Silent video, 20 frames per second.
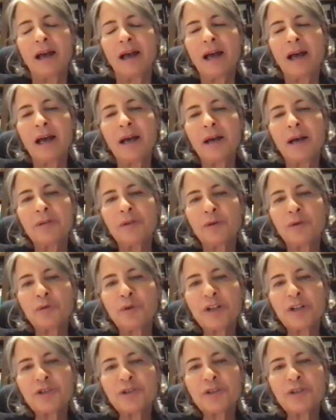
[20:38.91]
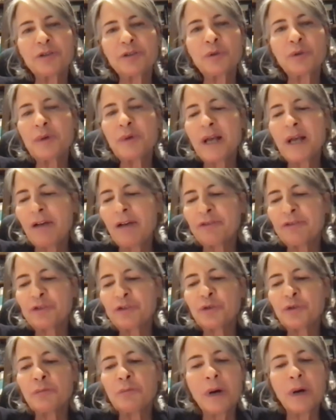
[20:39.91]
The question, do we have
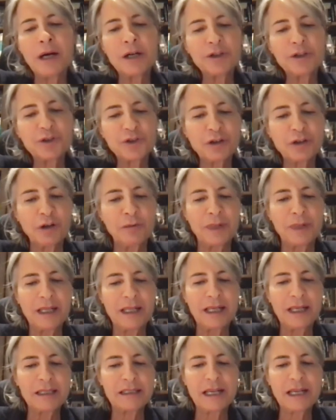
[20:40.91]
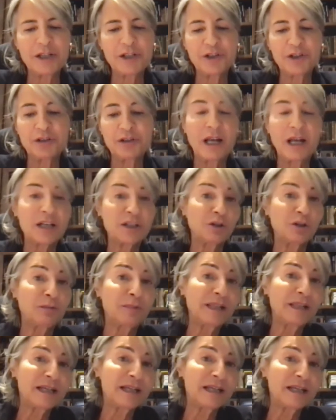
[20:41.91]
too much globalization? Has
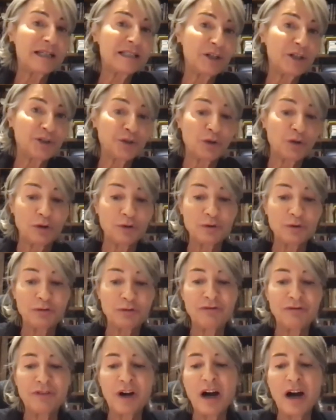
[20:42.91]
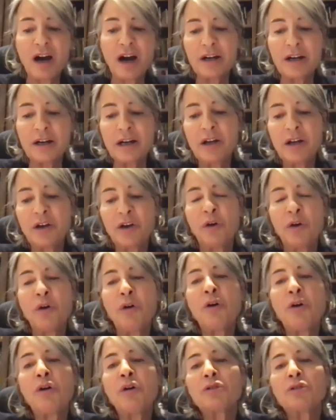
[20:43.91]
globalization gone too far?
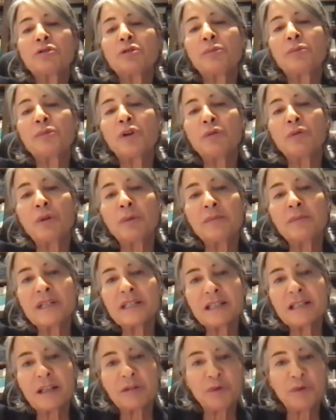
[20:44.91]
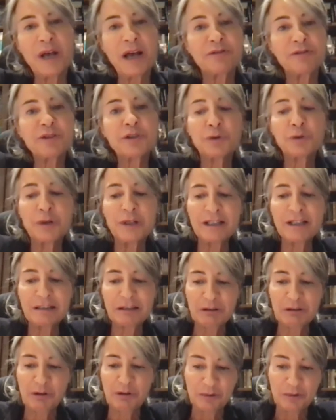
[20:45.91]
Or the problem is that we have too
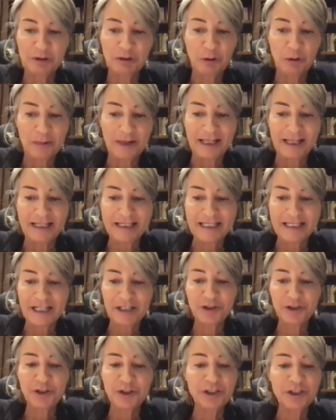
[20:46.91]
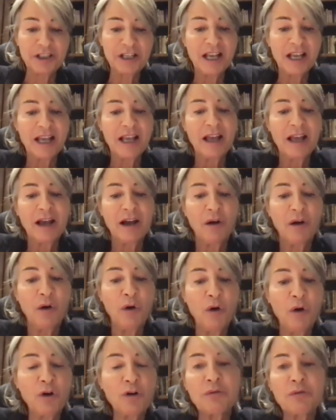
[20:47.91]
little globalization?
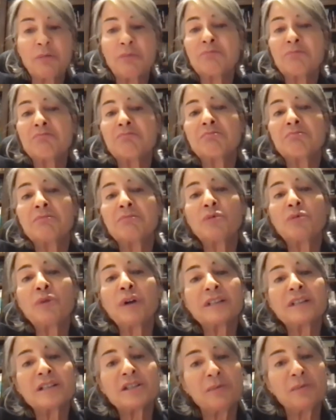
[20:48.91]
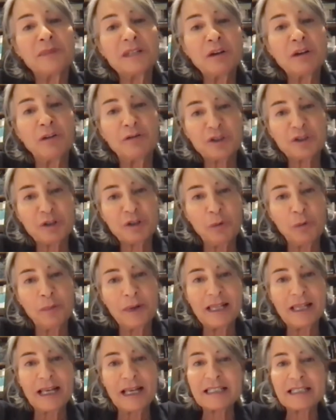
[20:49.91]
Or what is the meaning of
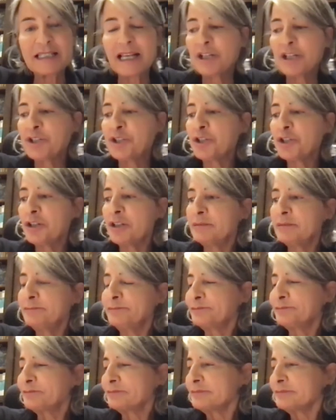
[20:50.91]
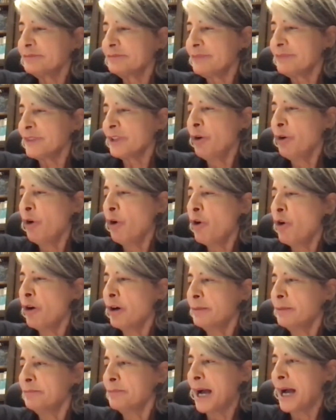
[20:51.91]
slowbalization?
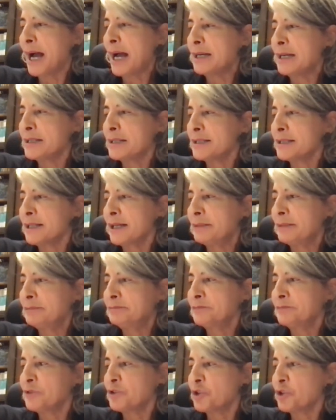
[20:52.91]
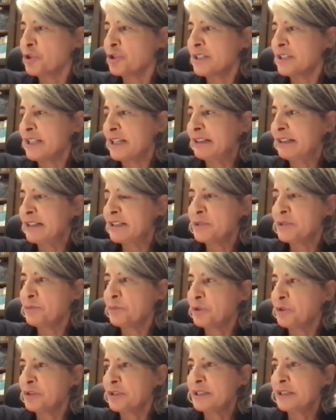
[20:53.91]
Or as George Stiglitz
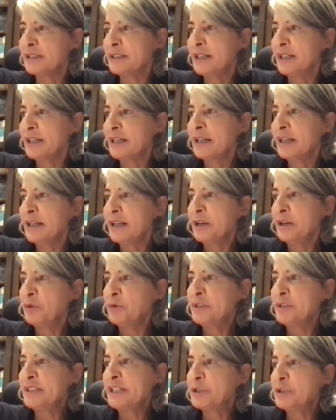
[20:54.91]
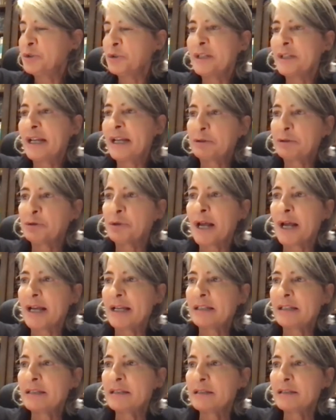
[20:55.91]
put it, we need to get
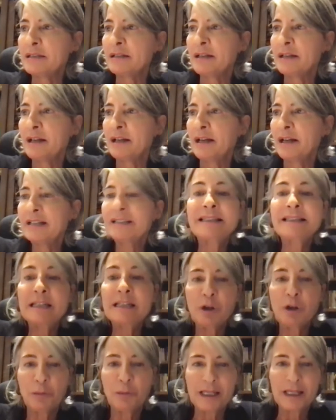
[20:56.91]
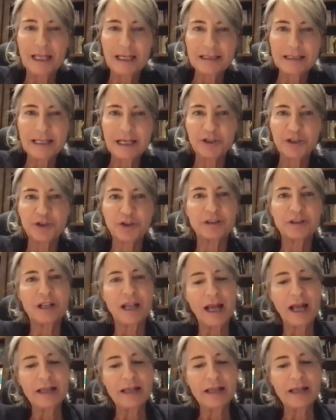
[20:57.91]
right deglobalization.